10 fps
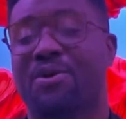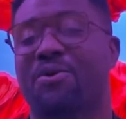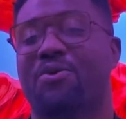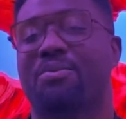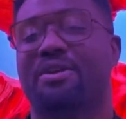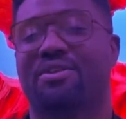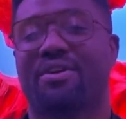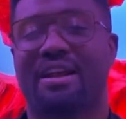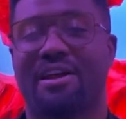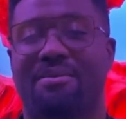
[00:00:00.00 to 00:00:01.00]
We'll be
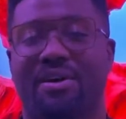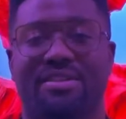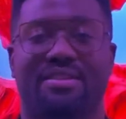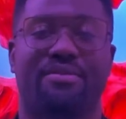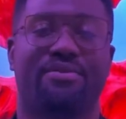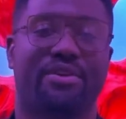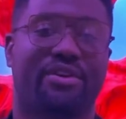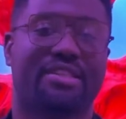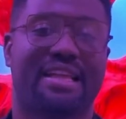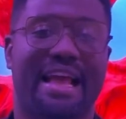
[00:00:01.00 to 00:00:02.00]
talking about the
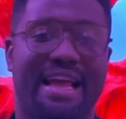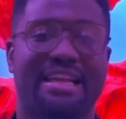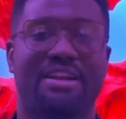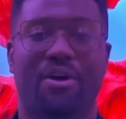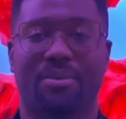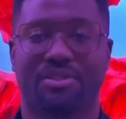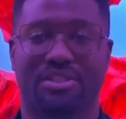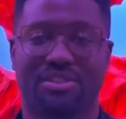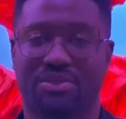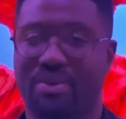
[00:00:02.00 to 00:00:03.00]
various heading
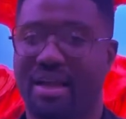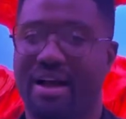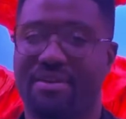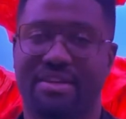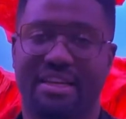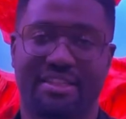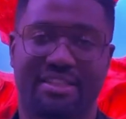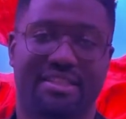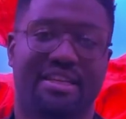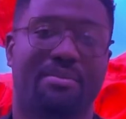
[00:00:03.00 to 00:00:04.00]
options we have in
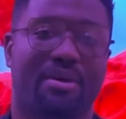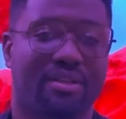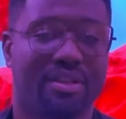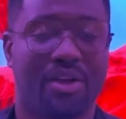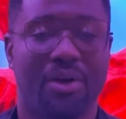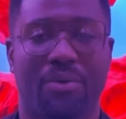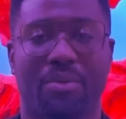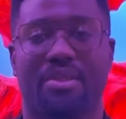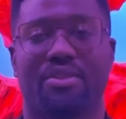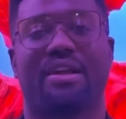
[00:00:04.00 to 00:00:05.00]
HTML. We'll
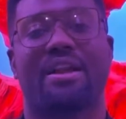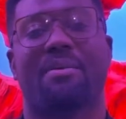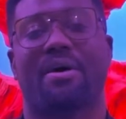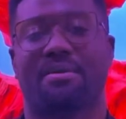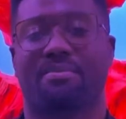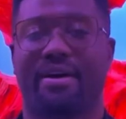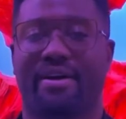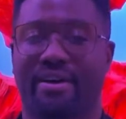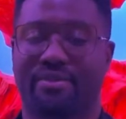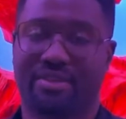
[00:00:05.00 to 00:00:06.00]
be talking about the
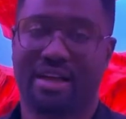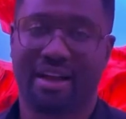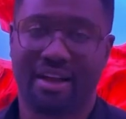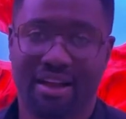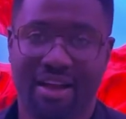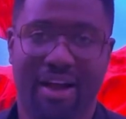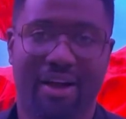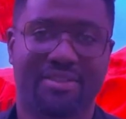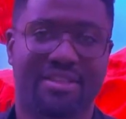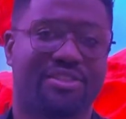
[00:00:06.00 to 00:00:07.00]
paragraph tag.
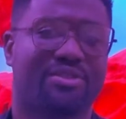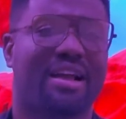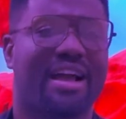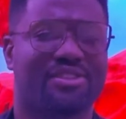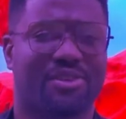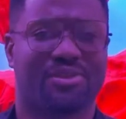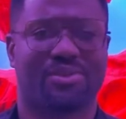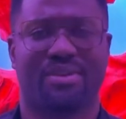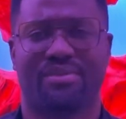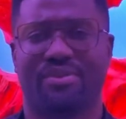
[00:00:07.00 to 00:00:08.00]
I'll teach you guys also
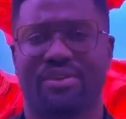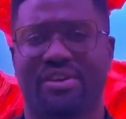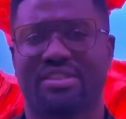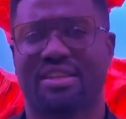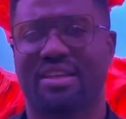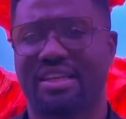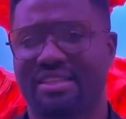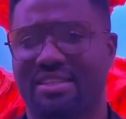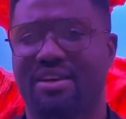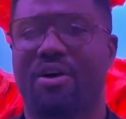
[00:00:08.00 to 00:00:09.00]
the various
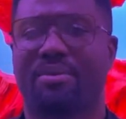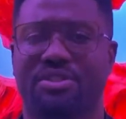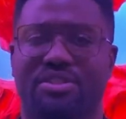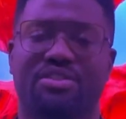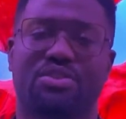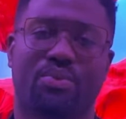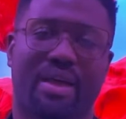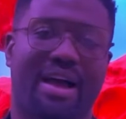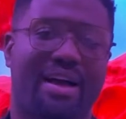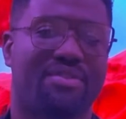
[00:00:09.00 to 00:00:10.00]
list options we
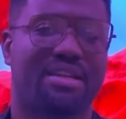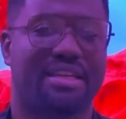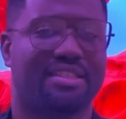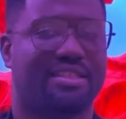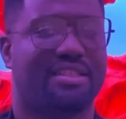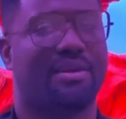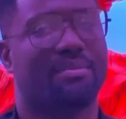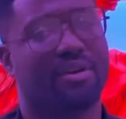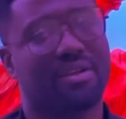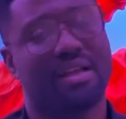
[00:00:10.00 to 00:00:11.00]
have in
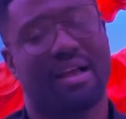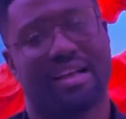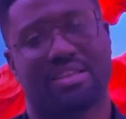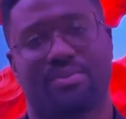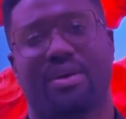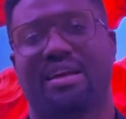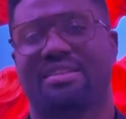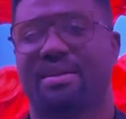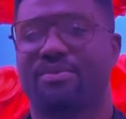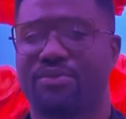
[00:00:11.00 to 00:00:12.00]
HTML, as well as
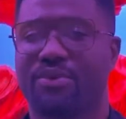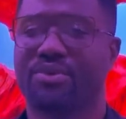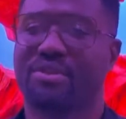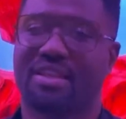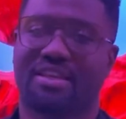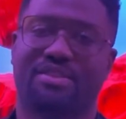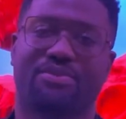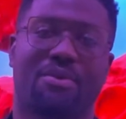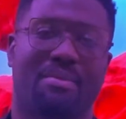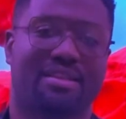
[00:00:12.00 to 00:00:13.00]
some few text
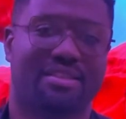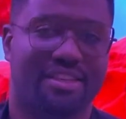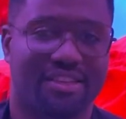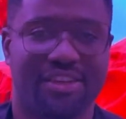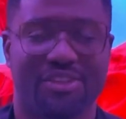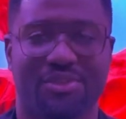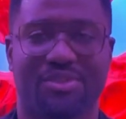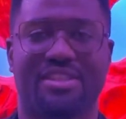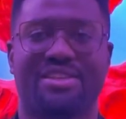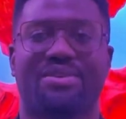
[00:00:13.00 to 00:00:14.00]
formatting. So
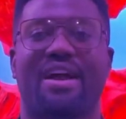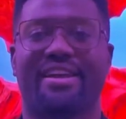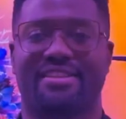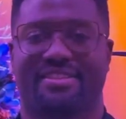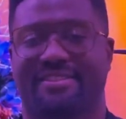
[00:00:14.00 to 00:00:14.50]
see you guys.